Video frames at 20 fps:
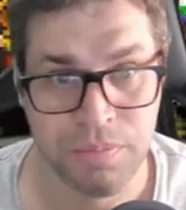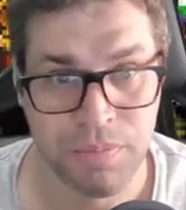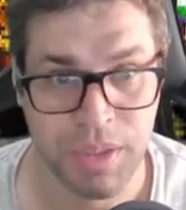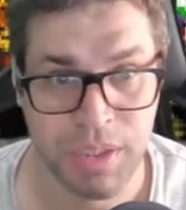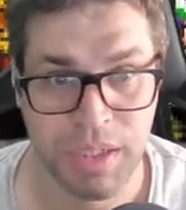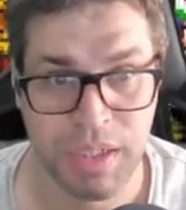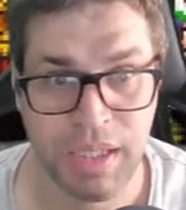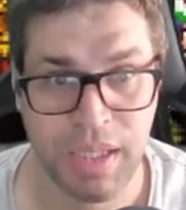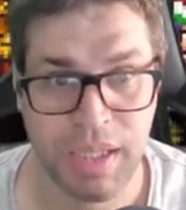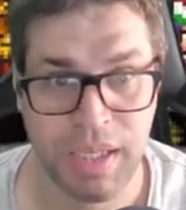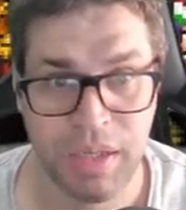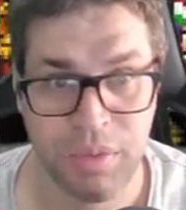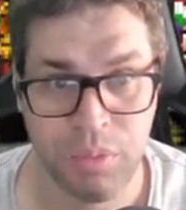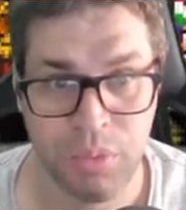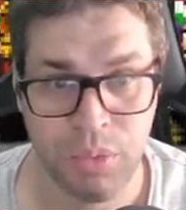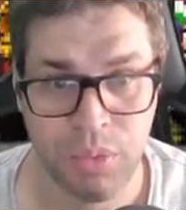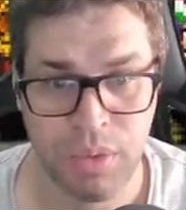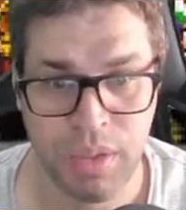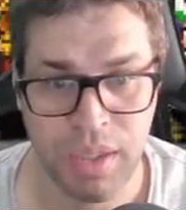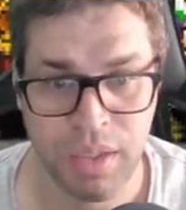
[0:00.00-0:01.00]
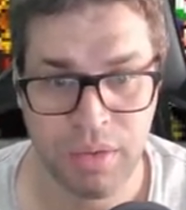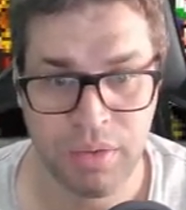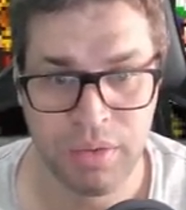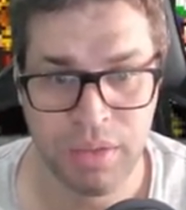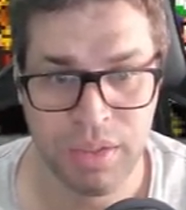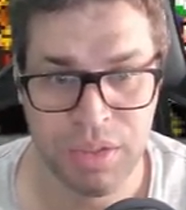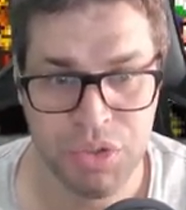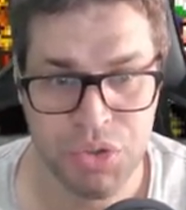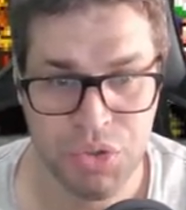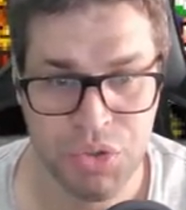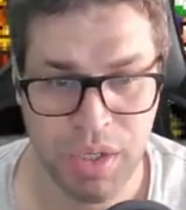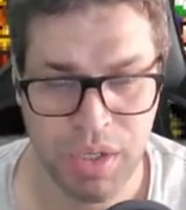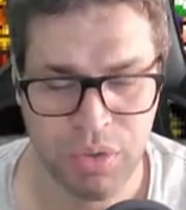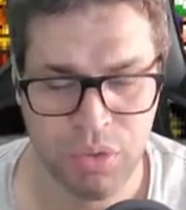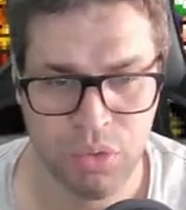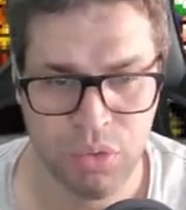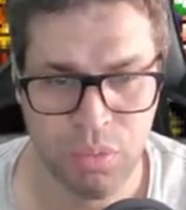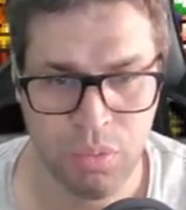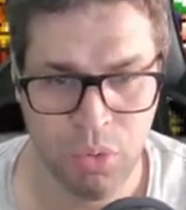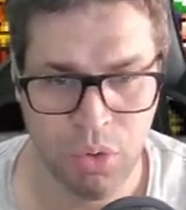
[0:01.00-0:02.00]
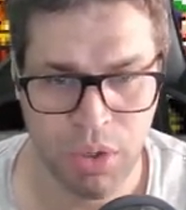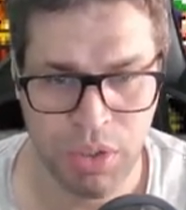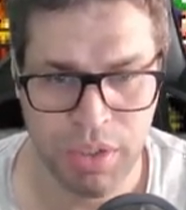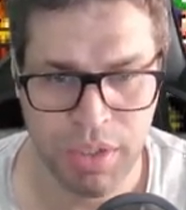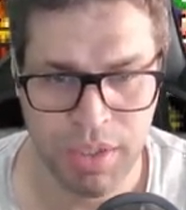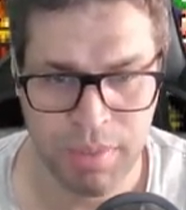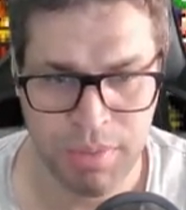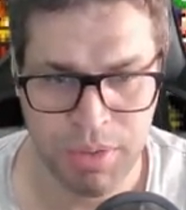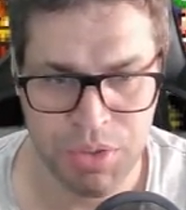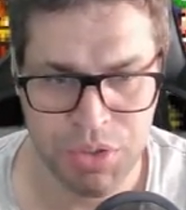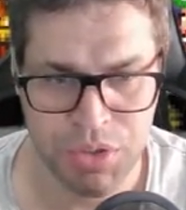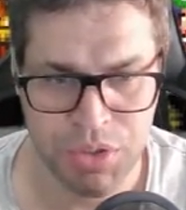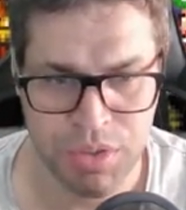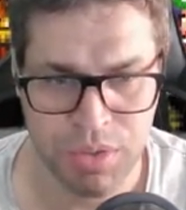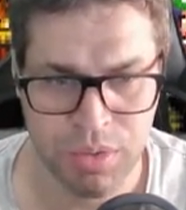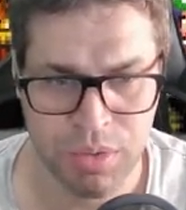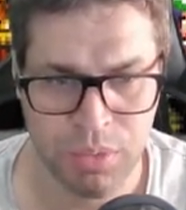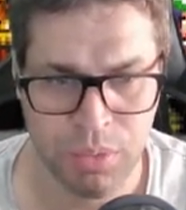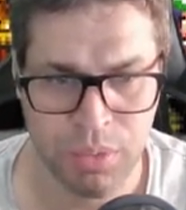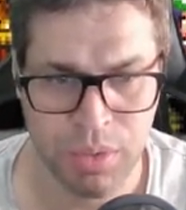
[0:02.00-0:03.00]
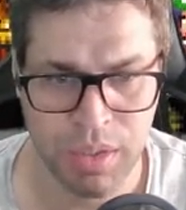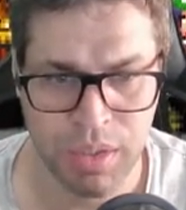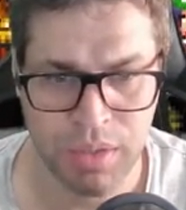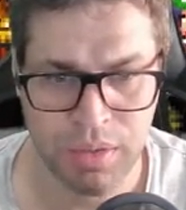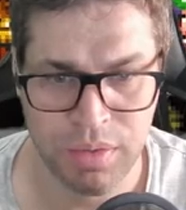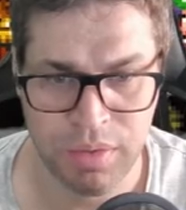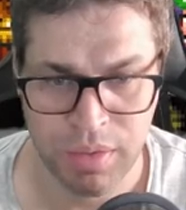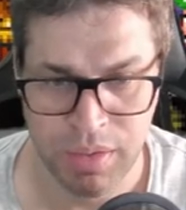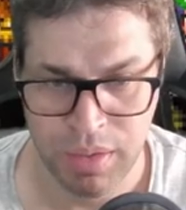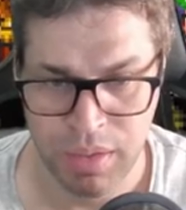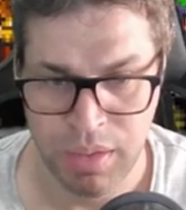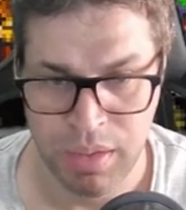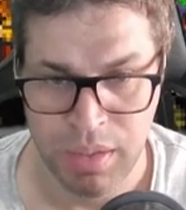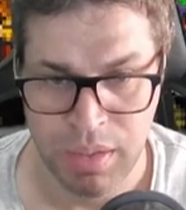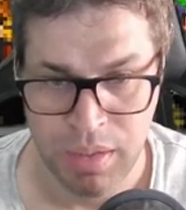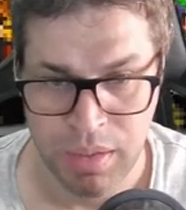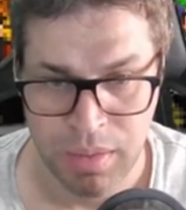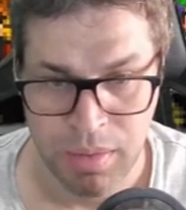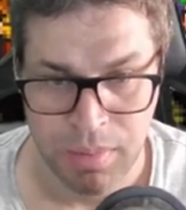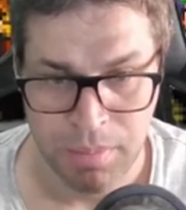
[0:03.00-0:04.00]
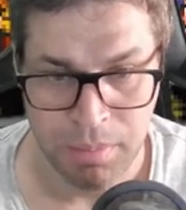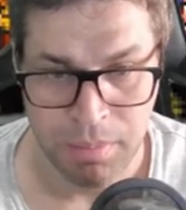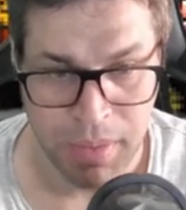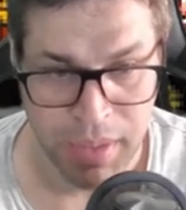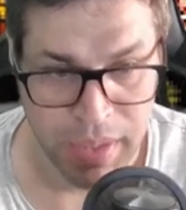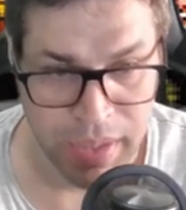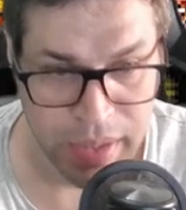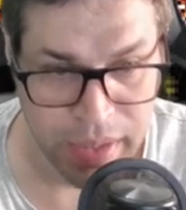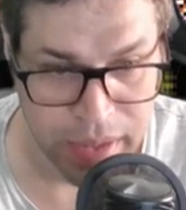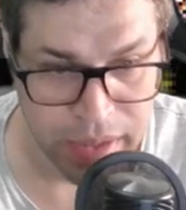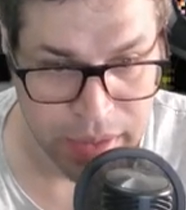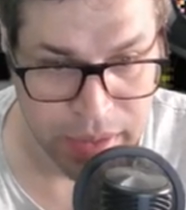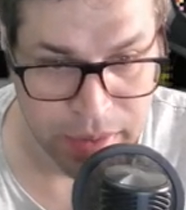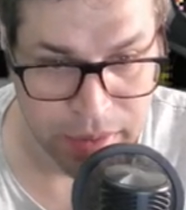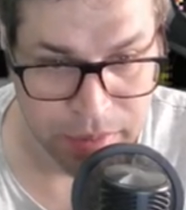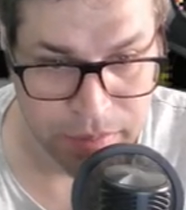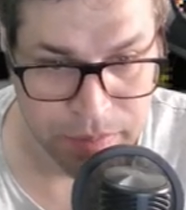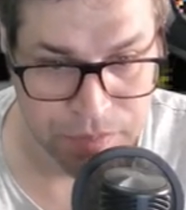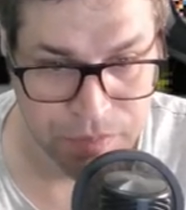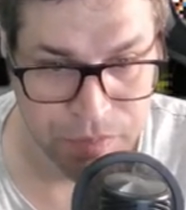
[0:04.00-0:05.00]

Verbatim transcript: but I will actually try to do more damage with my